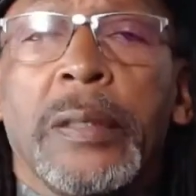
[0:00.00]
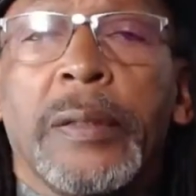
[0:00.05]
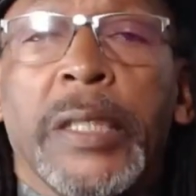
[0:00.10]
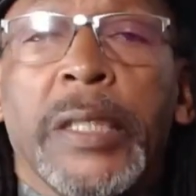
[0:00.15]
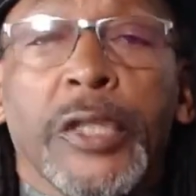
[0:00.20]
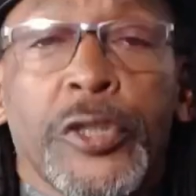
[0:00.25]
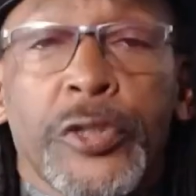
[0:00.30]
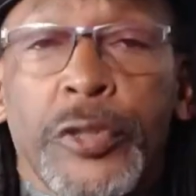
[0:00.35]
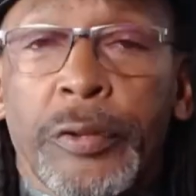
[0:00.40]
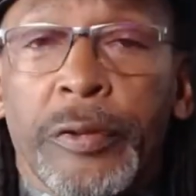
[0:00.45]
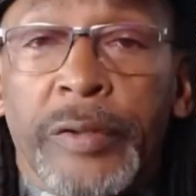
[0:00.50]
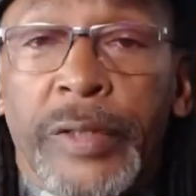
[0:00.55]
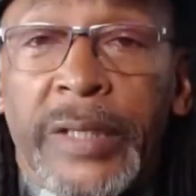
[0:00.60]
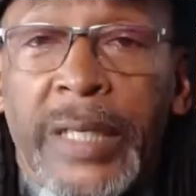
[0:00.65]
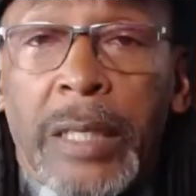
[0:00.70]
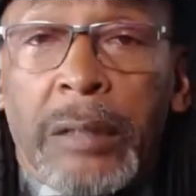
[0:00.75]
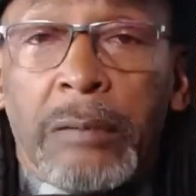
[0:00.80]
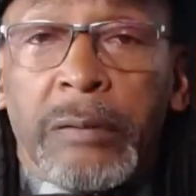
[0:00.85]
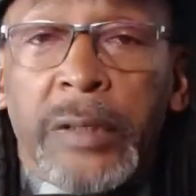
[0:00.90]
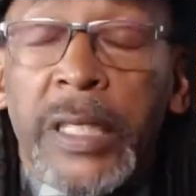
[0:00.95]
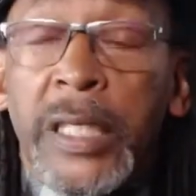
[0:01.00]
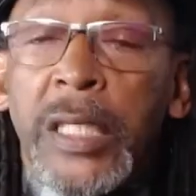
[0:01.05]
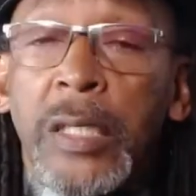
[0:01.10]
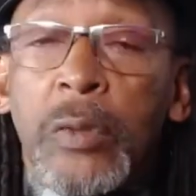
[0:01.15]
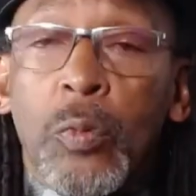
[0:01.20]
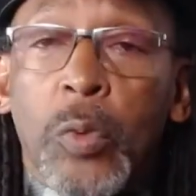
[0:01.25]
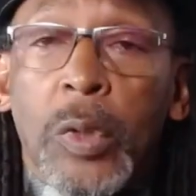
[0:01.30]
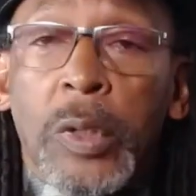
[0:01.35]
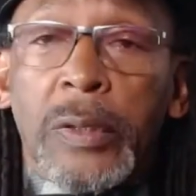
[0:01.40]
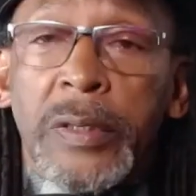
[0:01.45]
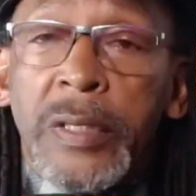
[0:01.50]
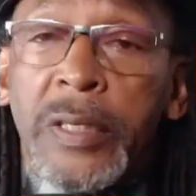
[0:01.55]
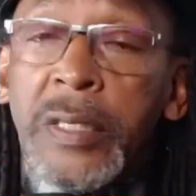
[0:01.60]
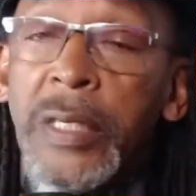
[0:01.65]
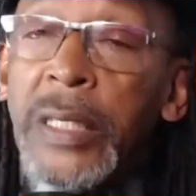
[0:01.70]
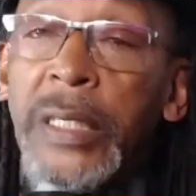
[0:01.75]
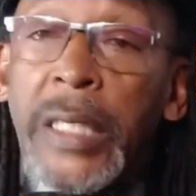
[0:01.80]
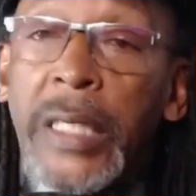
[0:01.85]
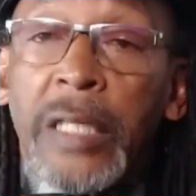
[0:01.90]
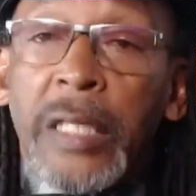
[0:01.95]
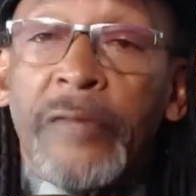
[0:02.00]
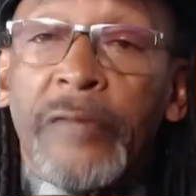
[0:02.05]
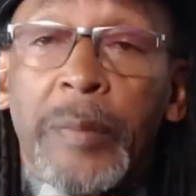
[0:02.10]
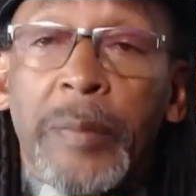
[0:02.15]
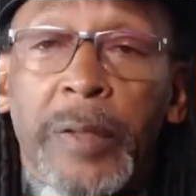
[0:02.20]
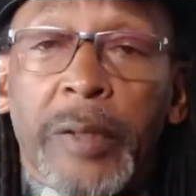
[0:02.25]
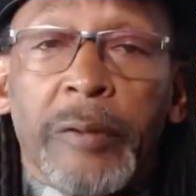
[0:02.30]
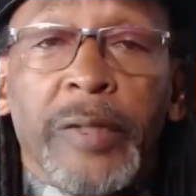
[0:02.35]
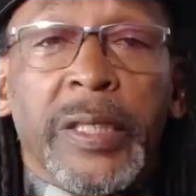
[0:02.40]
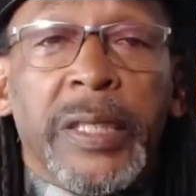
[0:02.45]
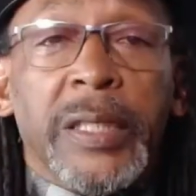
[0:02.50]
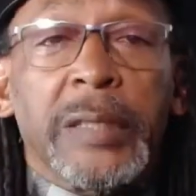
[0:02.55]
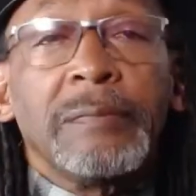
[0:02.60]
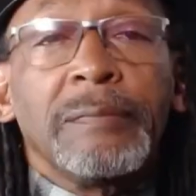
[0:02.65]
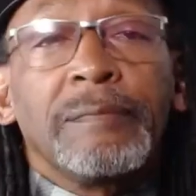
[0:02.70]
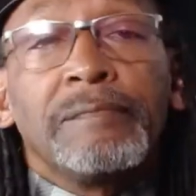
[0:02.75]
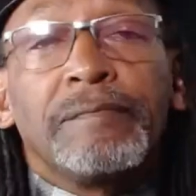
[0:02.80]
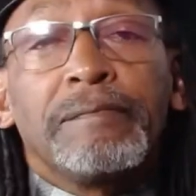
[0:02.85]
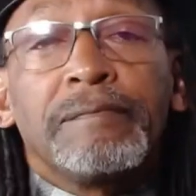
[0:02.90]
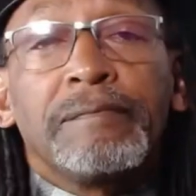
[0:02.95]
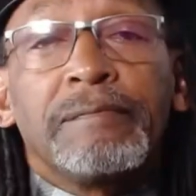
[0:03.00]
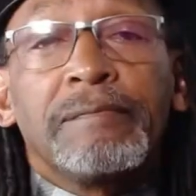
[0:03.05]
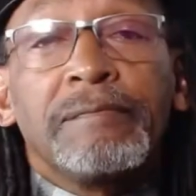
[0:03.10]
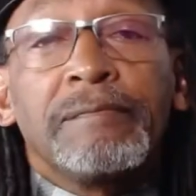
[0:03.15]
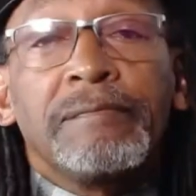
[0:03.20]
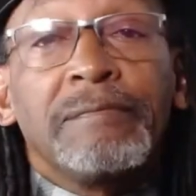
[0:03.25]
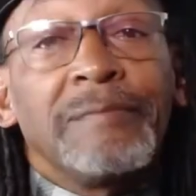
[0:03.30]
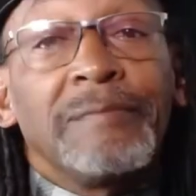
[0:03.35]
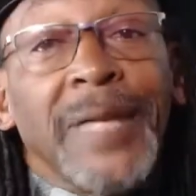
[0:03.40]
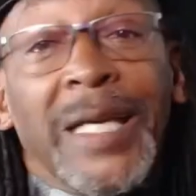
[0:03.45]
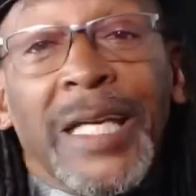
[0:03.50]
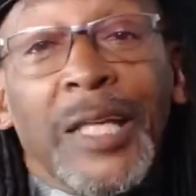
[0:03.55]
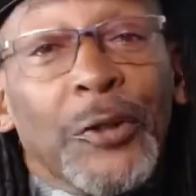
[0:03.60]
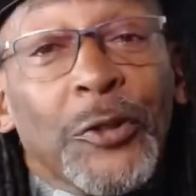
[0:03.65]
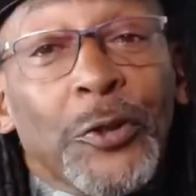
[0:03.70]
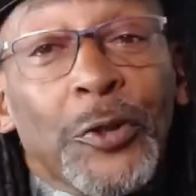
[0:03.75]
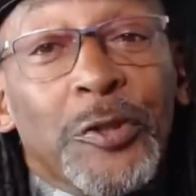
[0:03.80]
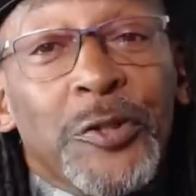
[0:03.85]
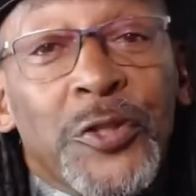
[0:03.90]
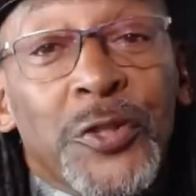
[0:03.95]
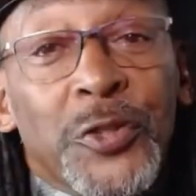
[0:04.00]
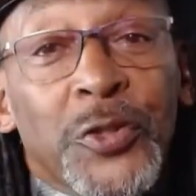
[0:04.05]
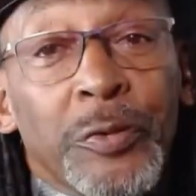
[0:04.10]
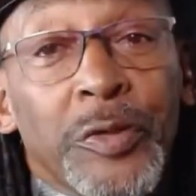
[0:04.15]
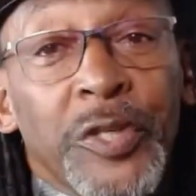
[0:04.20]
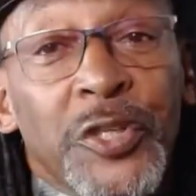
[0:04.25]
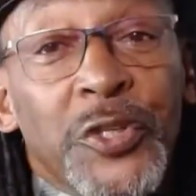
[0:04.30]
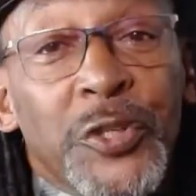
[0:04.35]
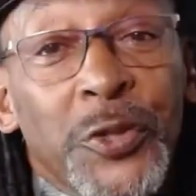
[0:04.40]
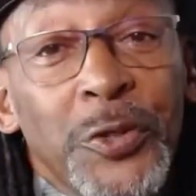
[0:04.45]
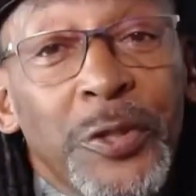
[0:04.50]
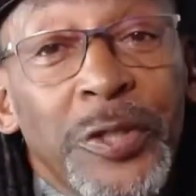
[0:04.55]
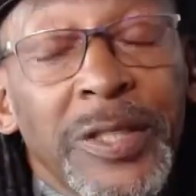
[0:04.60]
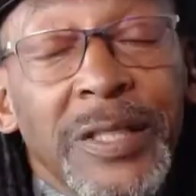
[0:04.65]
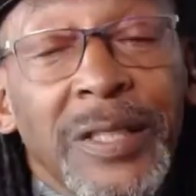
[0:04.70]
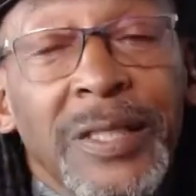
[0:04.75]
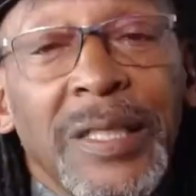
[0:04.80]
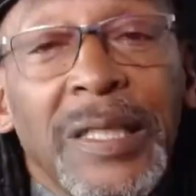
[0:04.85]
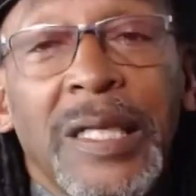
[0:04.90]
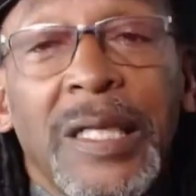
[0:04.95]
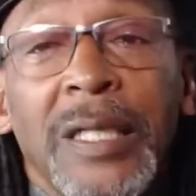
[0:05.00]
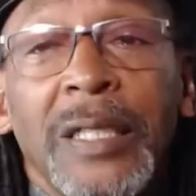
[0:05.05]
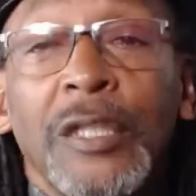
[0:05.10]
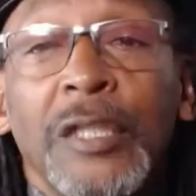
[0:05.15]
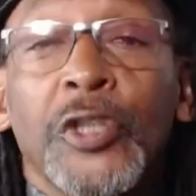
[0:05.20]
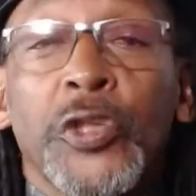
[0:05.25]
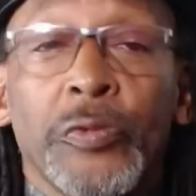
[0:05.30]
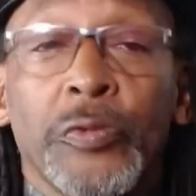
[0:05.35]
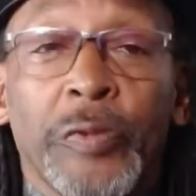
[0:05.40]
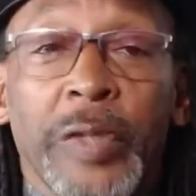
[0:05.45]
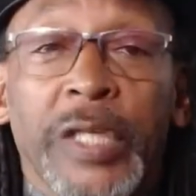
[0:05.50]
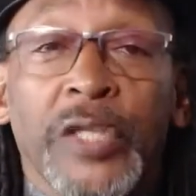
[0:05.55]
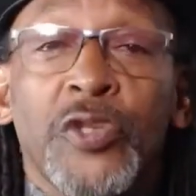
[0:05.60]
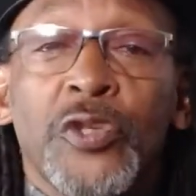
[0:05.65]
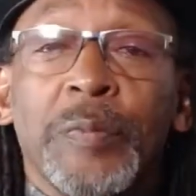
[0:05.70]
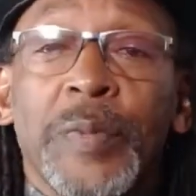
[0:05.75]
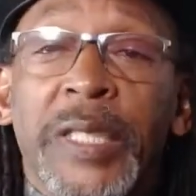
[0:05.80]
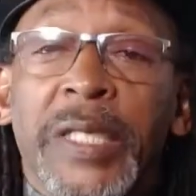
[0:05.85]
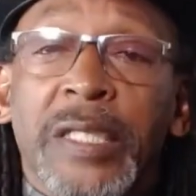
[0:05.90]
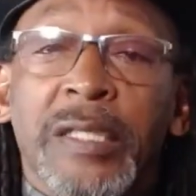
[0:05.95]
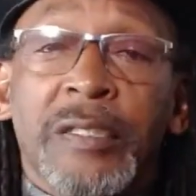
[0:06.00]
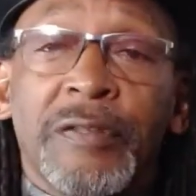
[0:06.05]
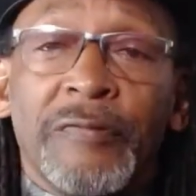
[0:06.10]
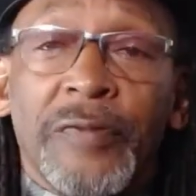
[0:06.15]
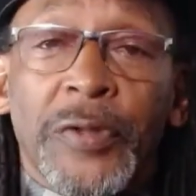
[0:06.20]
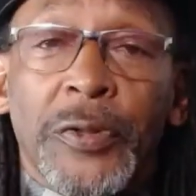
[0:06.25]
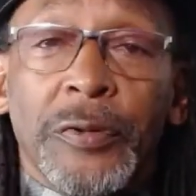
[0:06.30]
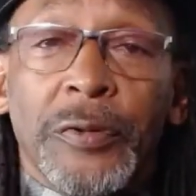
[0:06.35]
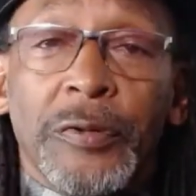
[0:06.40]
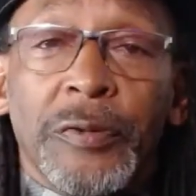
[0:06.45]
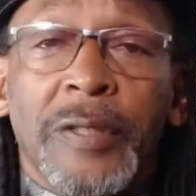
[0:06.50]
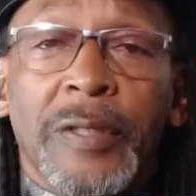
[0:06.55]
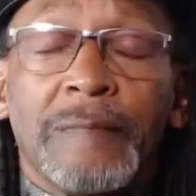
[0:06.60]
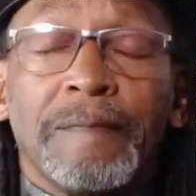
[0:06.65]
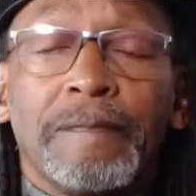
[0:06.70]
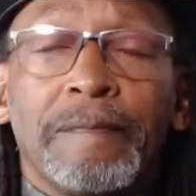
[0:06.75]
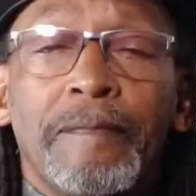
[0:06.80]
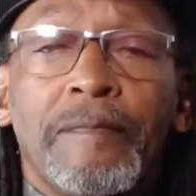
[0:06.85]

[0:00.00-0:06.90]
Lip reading: It turned out he was a Native American, and long story short, agreed to be interviewed.